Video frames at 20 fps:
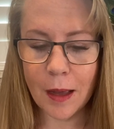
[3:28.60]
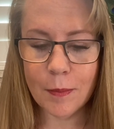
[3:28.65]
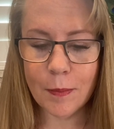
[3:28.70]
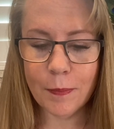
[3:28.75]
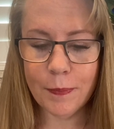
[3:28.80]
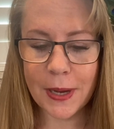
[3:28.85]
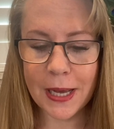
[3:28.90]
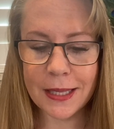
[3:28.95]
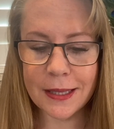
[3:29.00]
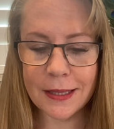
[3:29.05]

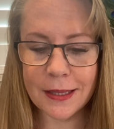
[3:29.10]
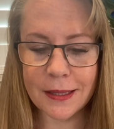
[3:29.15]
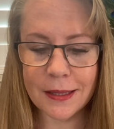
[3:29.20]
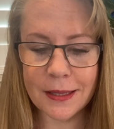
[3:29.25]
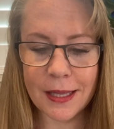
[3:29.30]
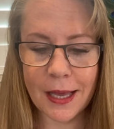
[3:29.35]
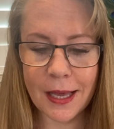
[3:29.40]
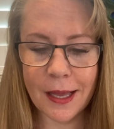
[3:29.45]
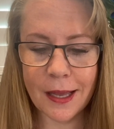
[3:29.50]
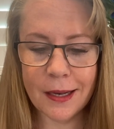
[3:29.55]
but
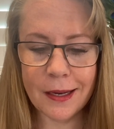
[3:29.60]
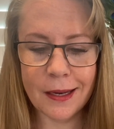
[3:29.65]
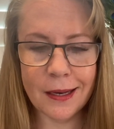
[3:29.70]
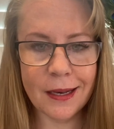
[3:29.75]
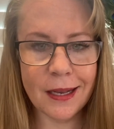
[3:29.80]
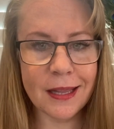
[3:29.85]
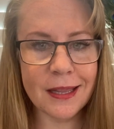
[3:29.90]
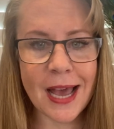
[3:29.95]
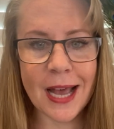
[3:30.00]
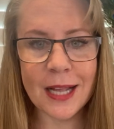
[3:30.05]

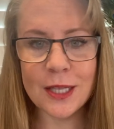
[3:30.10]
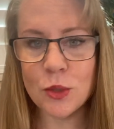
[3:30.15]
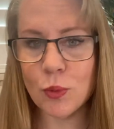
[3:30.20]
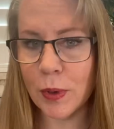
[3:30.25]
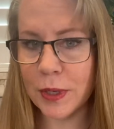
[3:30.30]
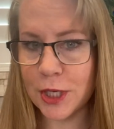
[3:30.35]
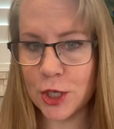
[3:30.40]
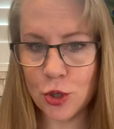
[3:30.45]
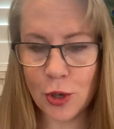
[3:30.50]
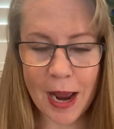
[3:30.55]
that's where
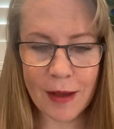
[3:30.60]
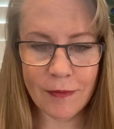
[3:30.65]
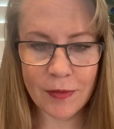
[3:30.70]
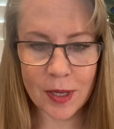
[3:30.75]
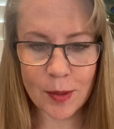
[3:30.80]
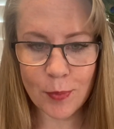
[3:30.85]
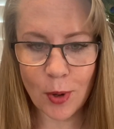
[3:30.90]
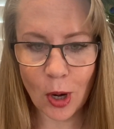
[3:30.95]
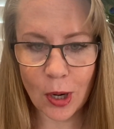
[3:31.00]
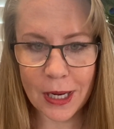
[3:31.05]
the
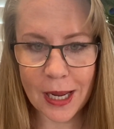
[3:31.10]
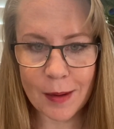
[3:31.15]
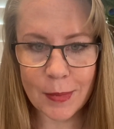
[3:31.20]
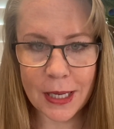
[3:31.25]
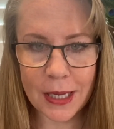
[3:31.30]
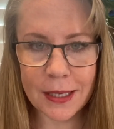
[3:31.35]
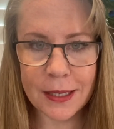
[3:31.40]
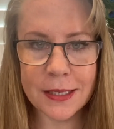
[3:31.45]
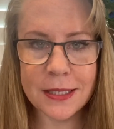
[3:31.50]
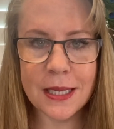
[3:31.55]
traveling part came
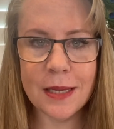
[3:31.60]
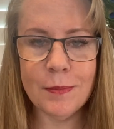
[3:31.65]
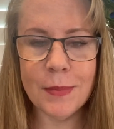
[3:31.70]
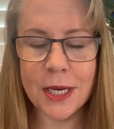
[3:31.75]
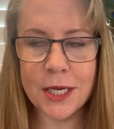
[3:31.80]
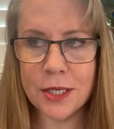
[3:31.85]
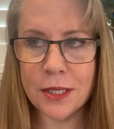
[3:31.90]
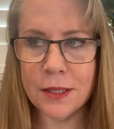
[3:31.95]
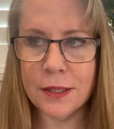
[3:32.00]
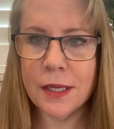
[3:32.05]
in, because he
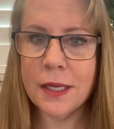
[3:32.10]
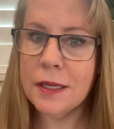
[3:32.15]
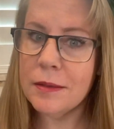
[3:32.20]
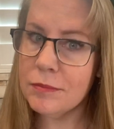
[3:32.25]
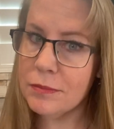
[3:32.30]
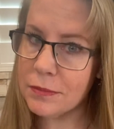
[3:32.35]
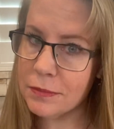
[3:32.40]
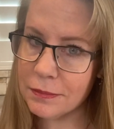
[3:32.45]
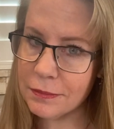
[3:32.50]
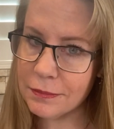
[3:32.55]
mentioned that
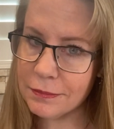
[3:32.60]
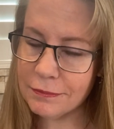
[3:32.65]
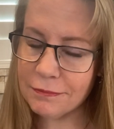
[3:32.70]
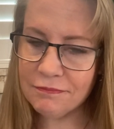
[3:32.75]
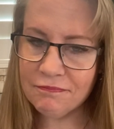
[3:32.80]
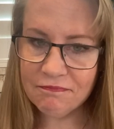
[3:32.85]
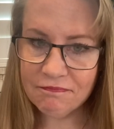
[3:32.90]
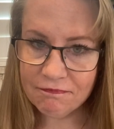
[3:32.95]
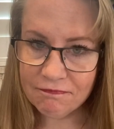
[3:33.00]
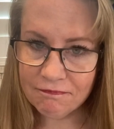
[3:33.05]

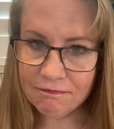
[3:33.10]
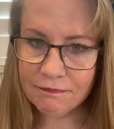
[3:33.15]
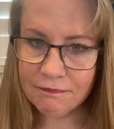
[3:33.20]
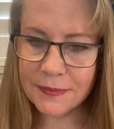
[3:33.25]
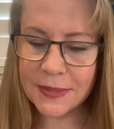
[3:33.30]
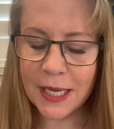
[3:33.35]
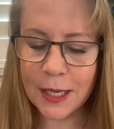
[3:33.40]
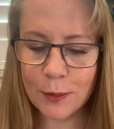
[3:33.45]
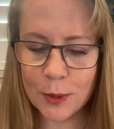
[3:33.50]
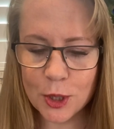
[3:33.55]

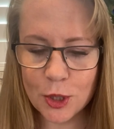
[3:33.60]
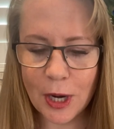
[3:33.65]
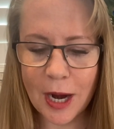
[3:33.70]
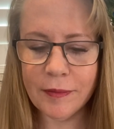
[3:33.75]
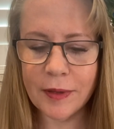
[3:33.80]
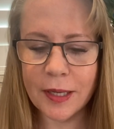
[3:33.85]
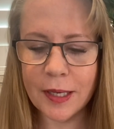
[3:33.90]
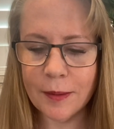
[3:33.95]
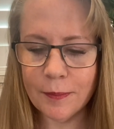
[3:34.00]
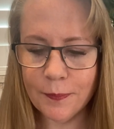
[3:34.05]
he was
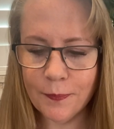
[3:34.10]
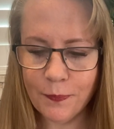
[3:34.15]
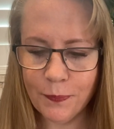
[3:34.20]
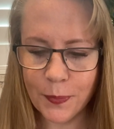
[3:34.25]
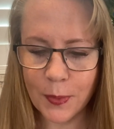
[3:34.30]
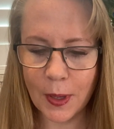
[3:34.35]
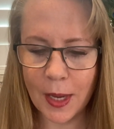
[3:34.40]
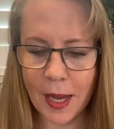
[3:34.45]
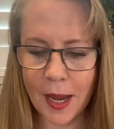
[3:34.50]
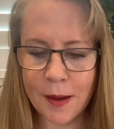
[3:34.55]
traveling,
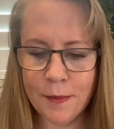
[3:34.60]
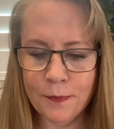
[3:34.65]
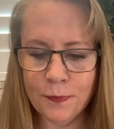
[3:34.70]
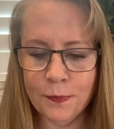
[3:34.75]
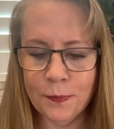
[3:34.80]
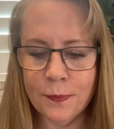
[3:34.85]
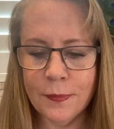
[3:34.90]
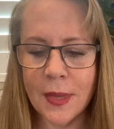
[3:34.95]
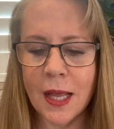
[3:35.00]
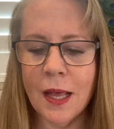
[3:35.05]
okay?
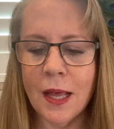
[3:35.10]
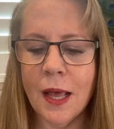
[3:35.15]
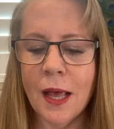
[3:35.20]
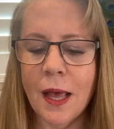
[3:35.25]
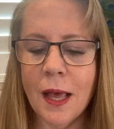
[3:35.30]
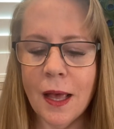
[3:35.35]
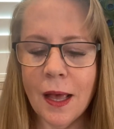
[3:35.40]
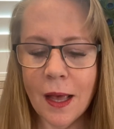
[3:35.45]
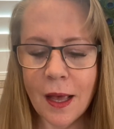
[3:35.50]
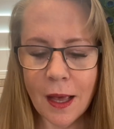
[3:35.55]

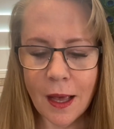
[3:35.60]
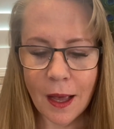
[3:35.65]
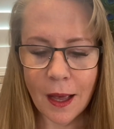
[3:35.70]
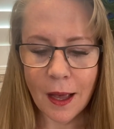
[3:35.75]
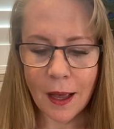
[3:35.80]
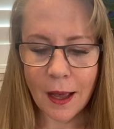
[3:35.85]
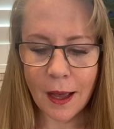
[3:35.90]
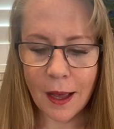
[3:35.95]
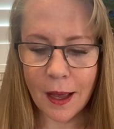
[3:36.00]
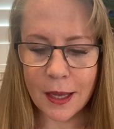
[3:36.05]

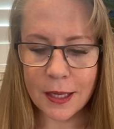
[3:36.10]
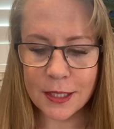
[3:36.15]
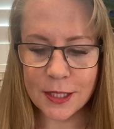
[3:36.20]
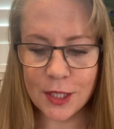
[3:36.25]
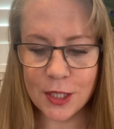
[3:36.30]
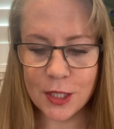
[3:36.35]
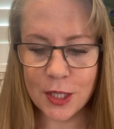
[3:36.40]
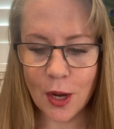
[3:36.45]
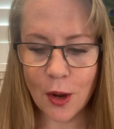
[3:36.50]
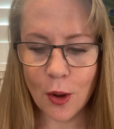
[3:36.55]

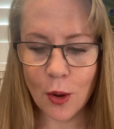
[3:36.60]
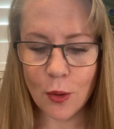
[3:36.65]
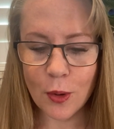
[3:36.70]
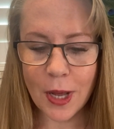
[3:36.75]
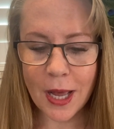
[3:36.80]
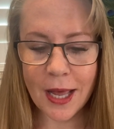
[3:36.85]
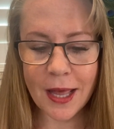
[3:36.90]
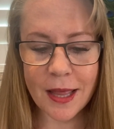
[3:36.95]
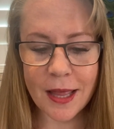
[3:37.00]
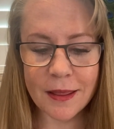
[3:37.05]
So
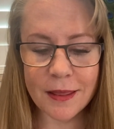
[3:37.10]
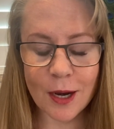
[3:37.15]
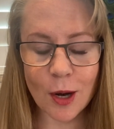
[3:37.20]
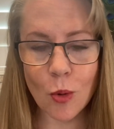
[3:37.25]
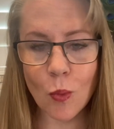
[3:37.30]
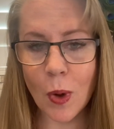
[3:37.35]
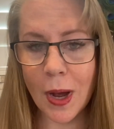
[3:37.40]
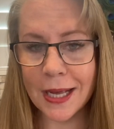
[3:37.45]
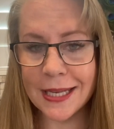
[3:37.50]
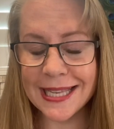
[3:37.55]
there
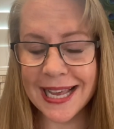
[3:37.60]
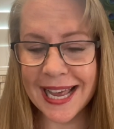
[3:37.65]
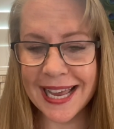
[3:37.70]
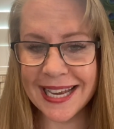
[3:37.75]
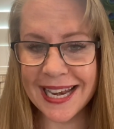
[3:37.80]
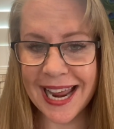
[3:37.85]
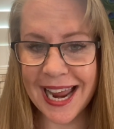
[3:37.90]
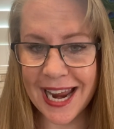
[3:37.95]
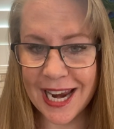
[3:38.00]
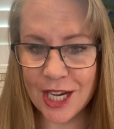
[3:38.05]
was
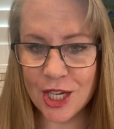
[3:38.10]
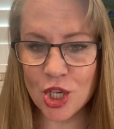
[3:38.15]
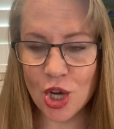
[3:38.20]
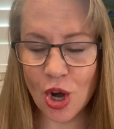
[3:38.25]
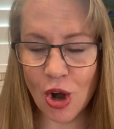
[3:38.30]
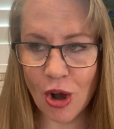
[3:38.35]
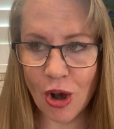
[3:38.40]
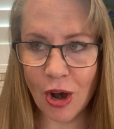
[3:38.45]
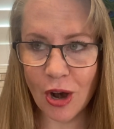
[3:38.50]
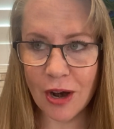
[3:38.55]
an
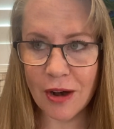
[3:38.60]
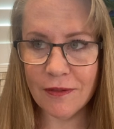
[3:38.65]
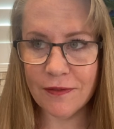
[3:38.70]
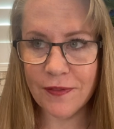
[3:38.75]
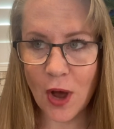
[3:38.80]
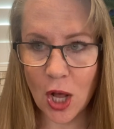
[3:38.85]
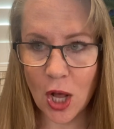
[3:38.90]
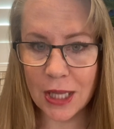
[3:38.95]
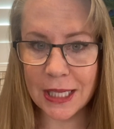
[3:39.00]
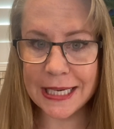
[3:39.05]
HR
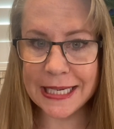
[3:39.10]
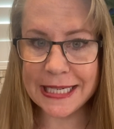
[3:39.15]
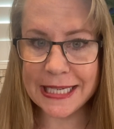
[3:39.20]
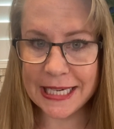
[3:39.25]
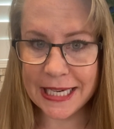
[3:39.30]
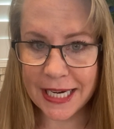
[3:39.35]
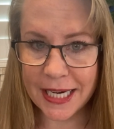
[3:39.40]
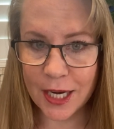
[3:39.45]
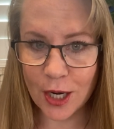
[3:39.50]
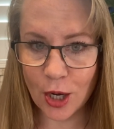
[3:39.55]

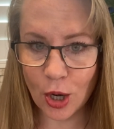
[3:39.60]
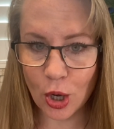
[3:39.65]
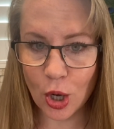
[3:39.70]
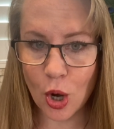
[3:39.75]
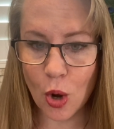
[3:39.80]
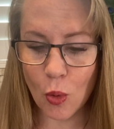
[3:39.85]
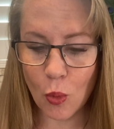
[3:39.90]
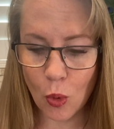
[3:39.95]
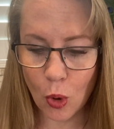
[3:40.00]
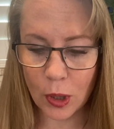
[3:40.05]
volunteer
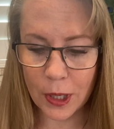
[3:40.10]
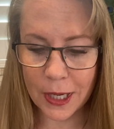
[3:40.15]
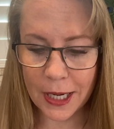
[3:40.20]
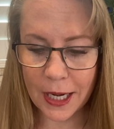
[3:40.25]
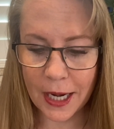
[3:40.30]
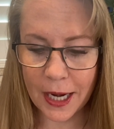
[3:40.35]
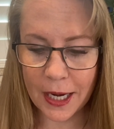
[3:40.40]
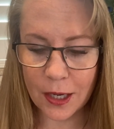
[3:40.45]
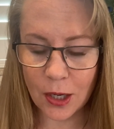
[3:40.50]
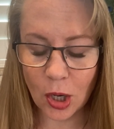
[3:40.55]

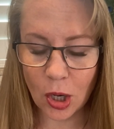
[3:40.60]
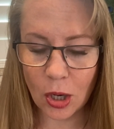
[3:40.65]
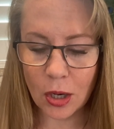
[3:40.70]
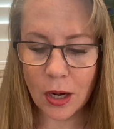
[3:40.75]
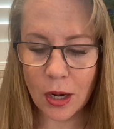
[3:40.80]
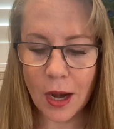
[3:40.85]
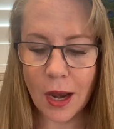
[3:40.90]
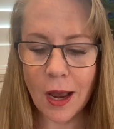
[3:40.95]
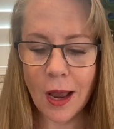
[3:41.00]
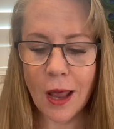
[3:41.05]
coordinator
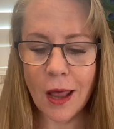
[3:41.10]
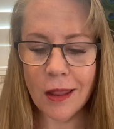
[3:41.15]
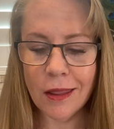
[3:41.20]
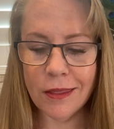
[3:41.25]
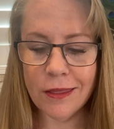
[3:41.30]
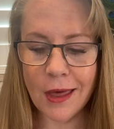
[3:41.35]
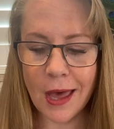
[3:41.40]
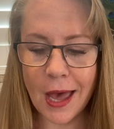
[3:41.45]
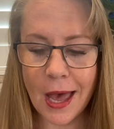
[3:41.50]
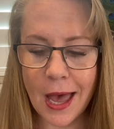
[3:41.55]

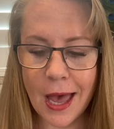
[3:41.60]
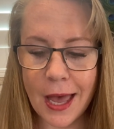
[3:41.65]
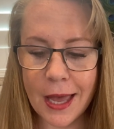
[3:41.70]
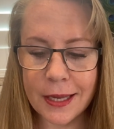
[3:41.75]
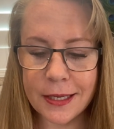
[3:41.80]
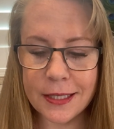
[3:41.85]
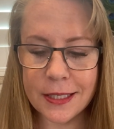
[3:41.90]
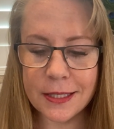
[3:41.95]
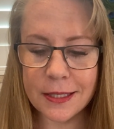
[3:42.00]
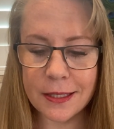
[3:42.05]

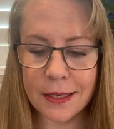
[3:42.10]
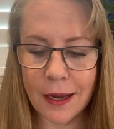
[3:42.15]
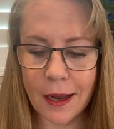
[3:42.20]
that